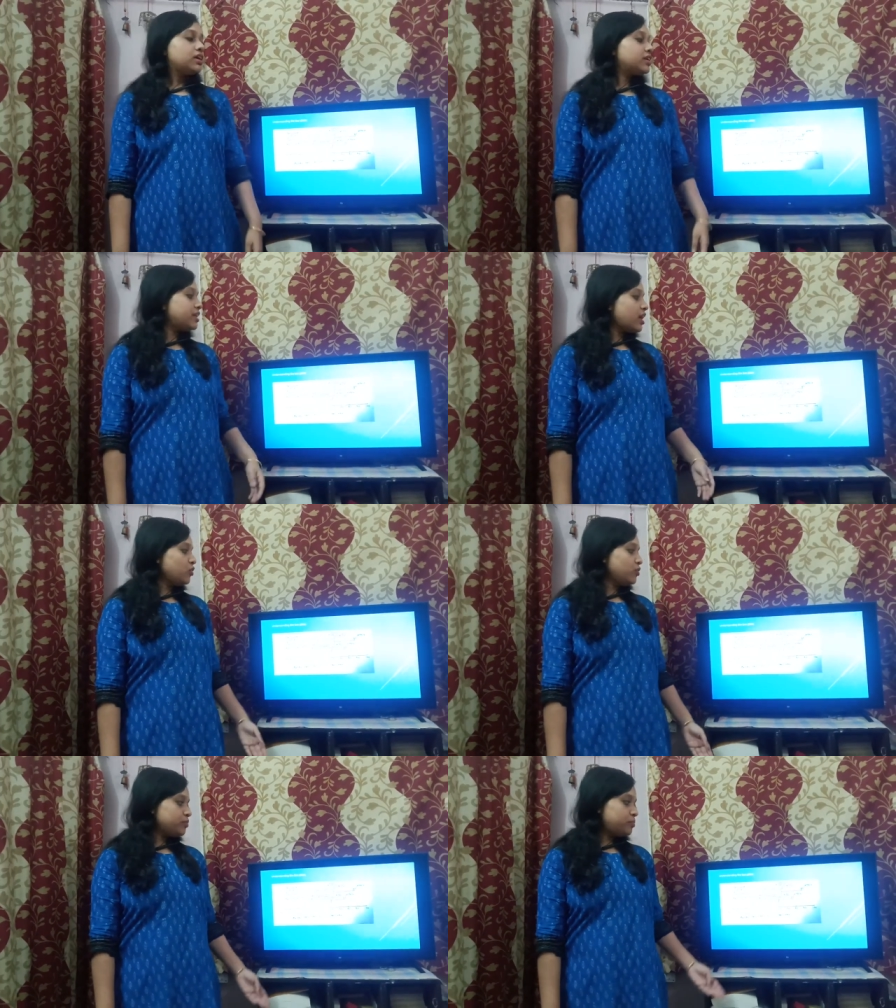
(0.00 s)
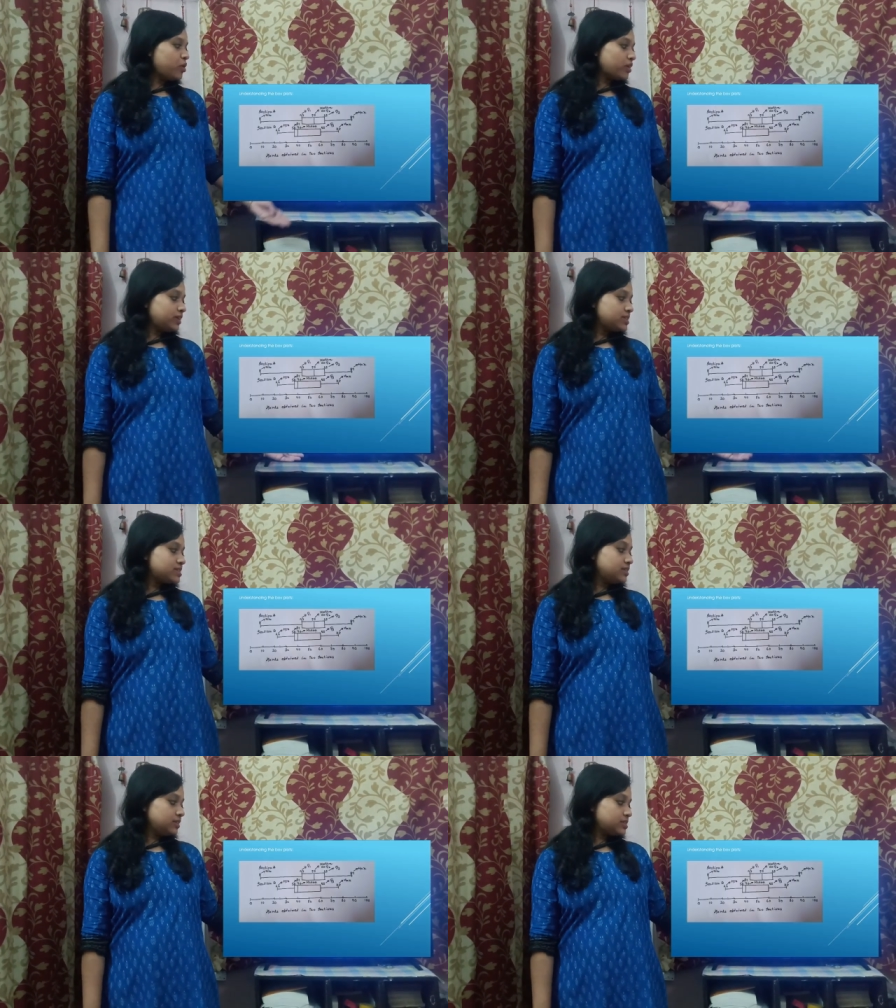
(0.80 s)
Now we have
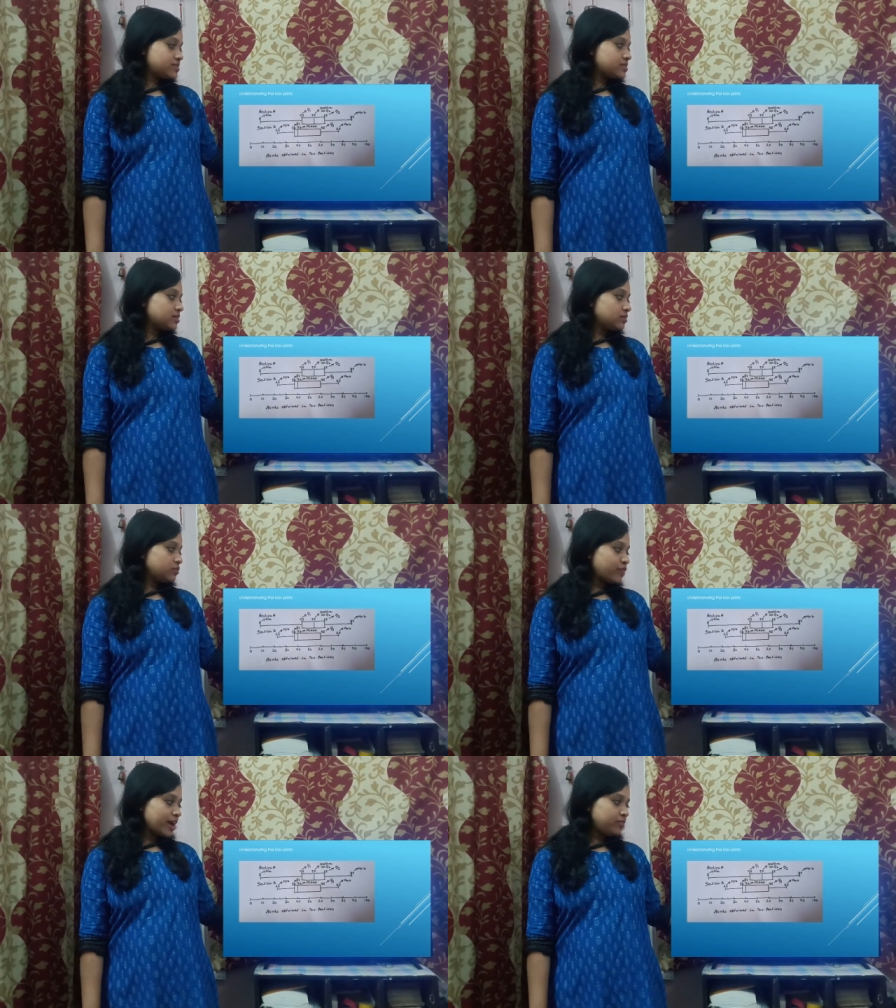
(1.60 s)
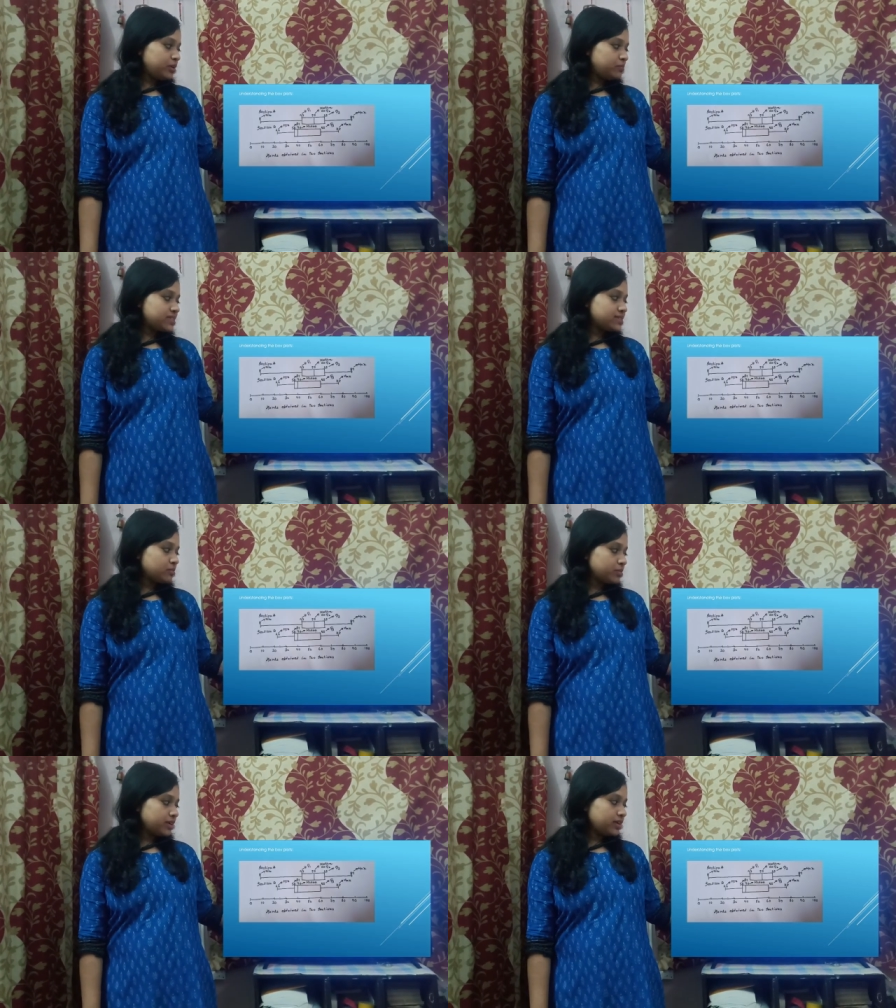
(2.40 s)
plotted this 5-number
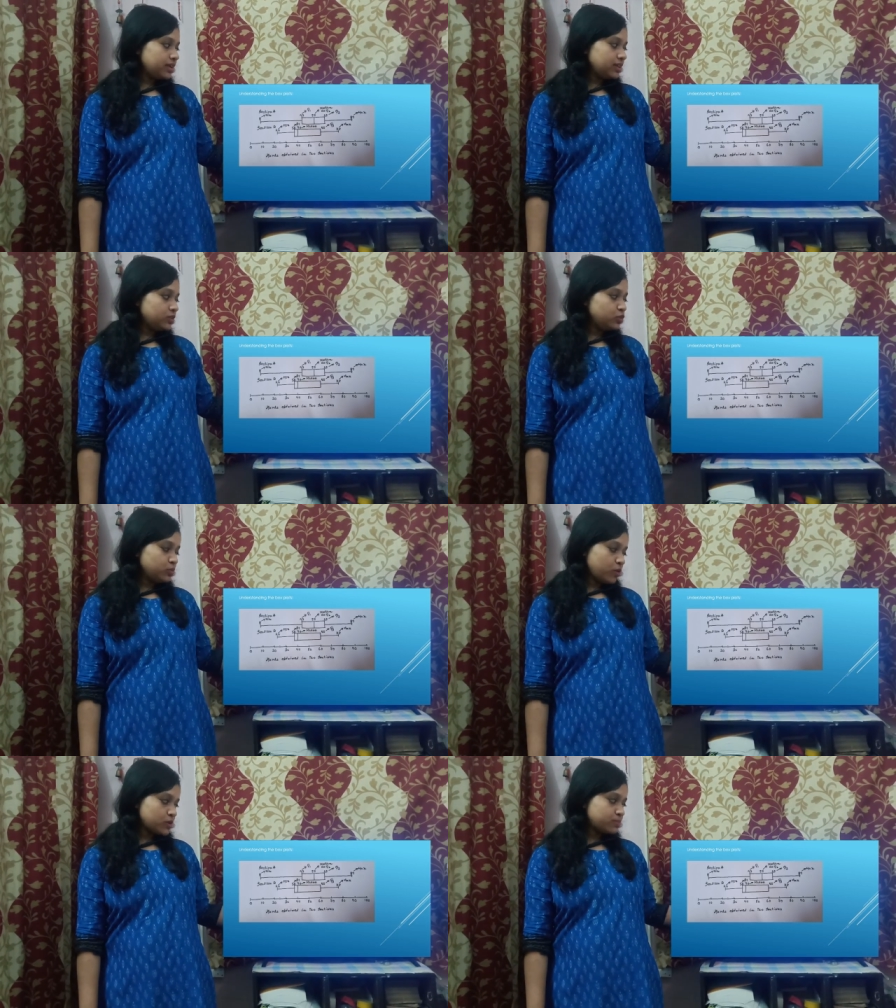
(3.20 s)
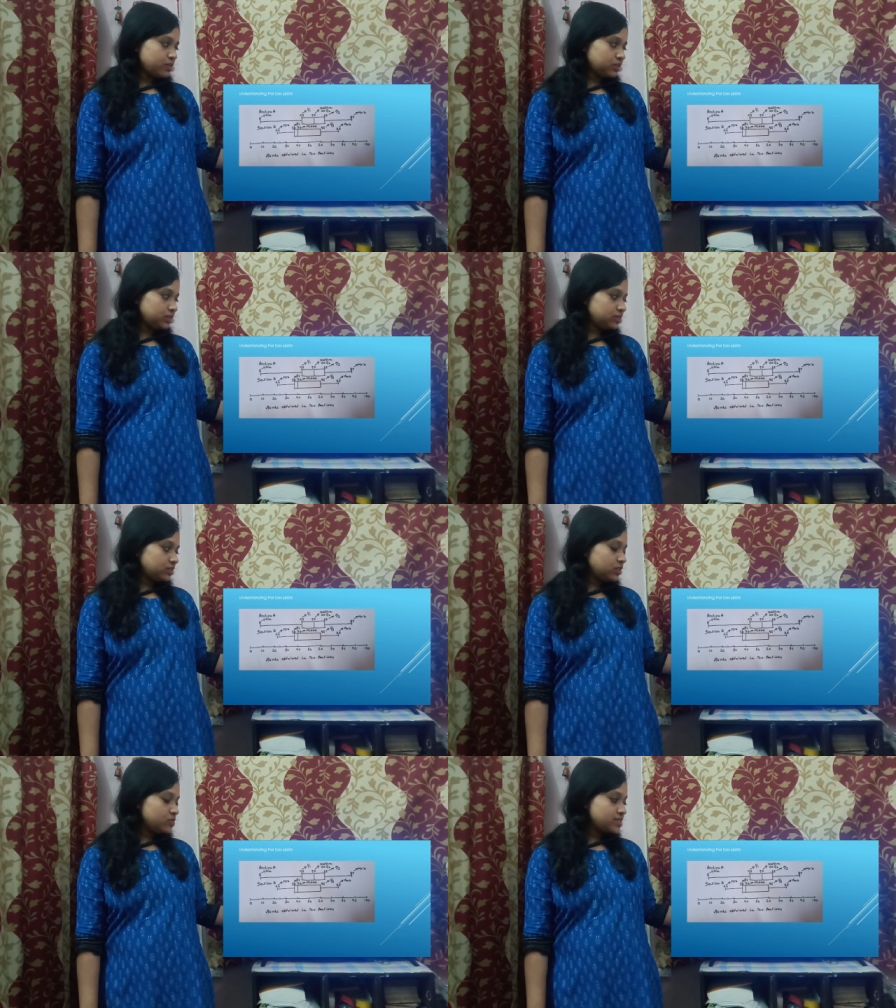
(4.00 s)
summary in 2 box plots.
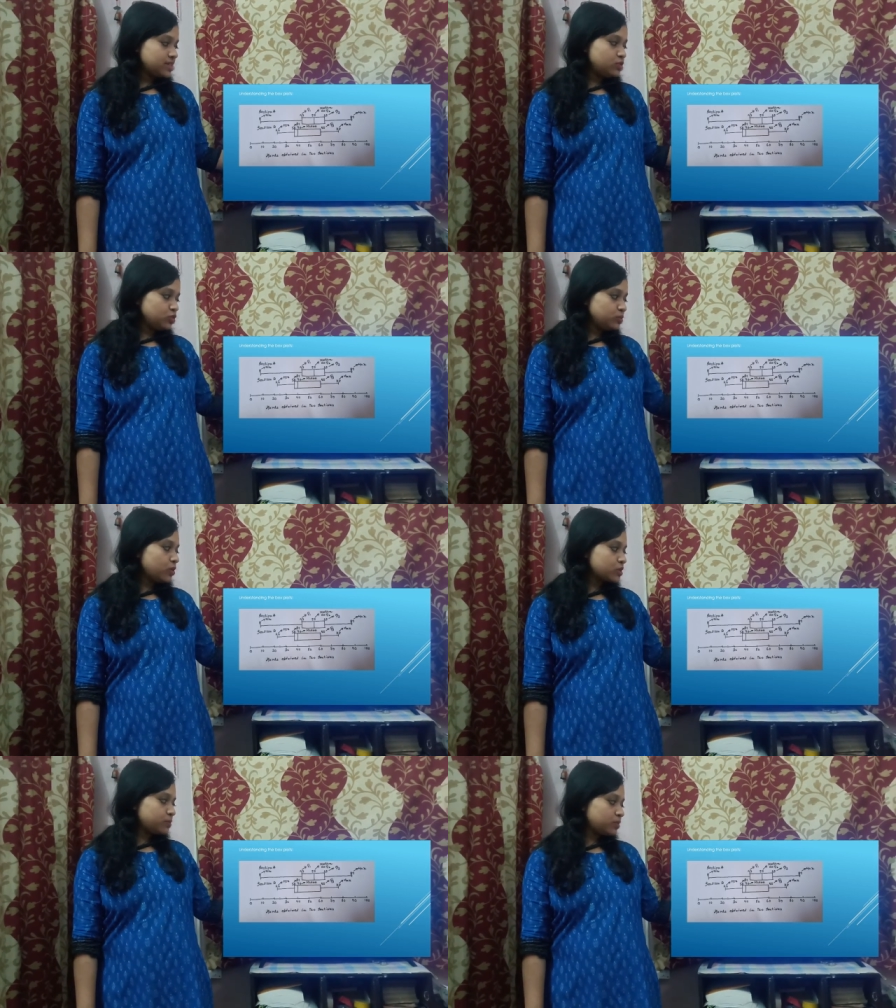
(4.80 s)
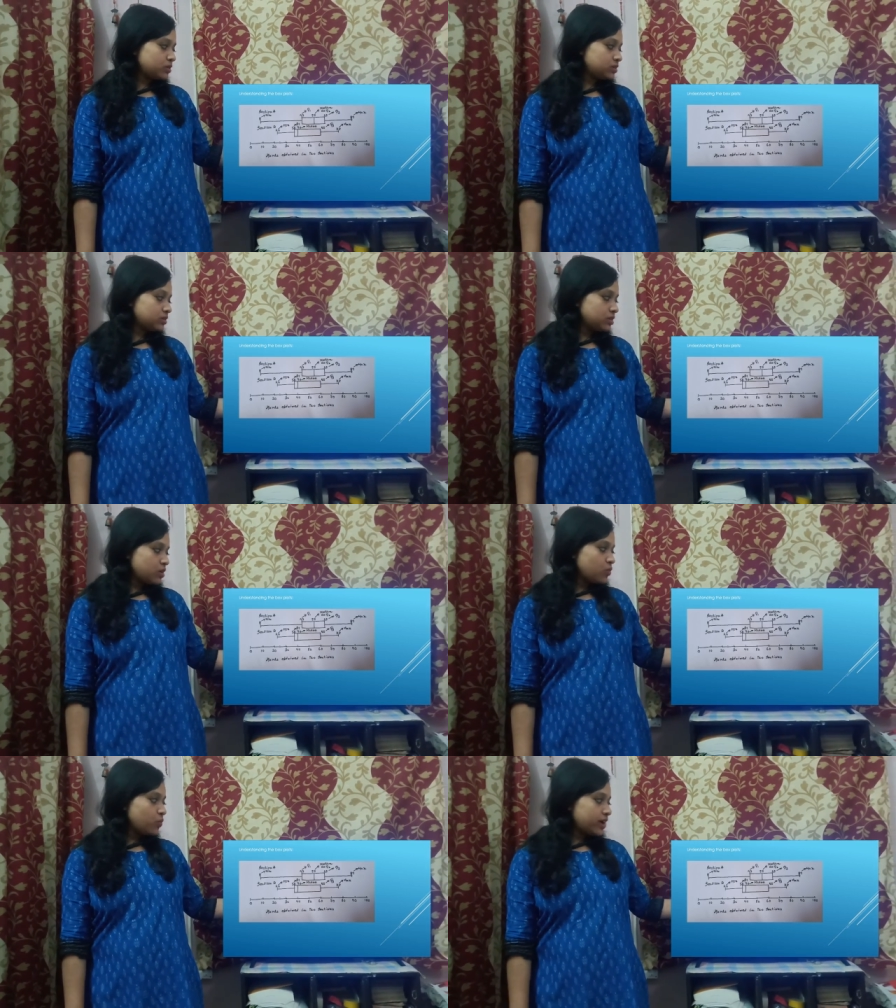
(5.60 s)
You see 2 box plots,
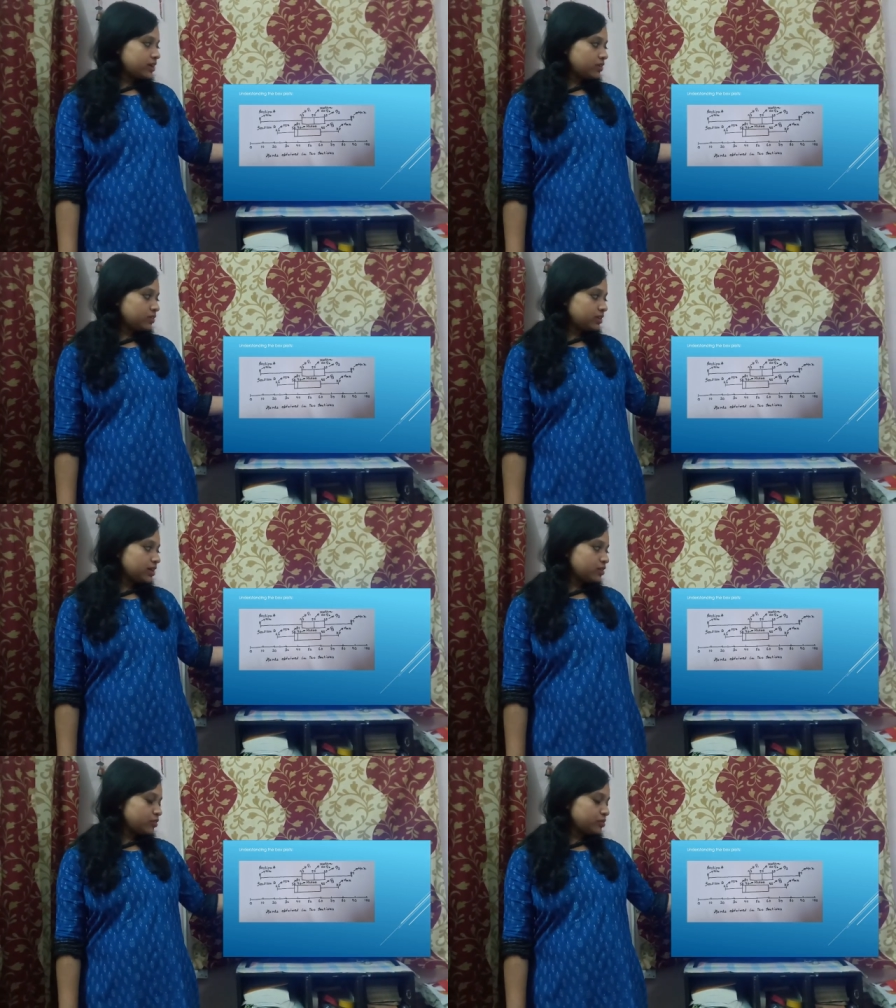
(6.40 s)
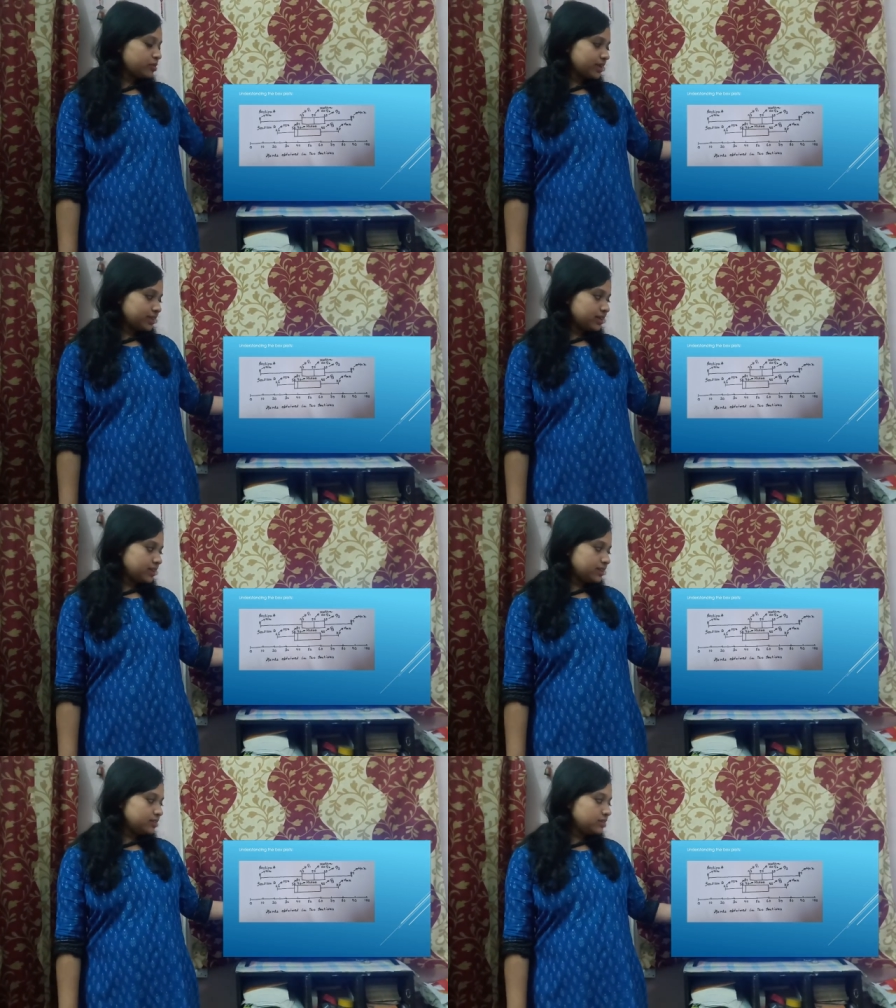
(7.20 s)
one on the above the
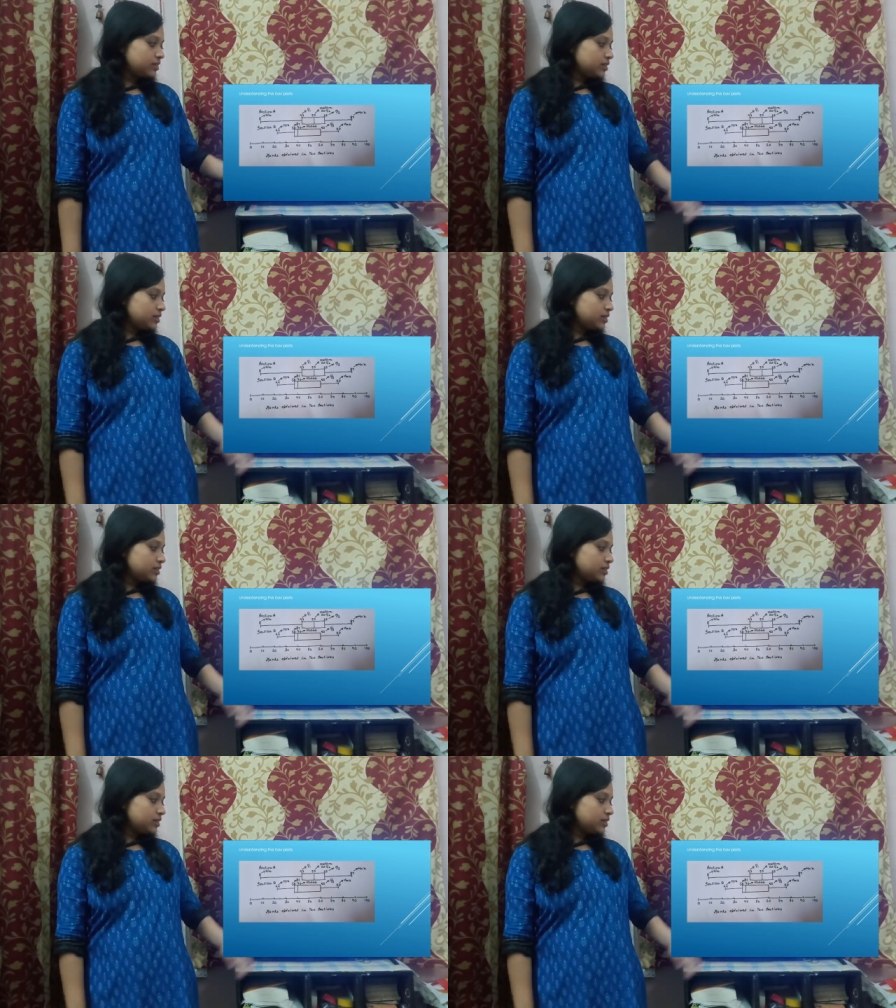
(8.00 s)
other.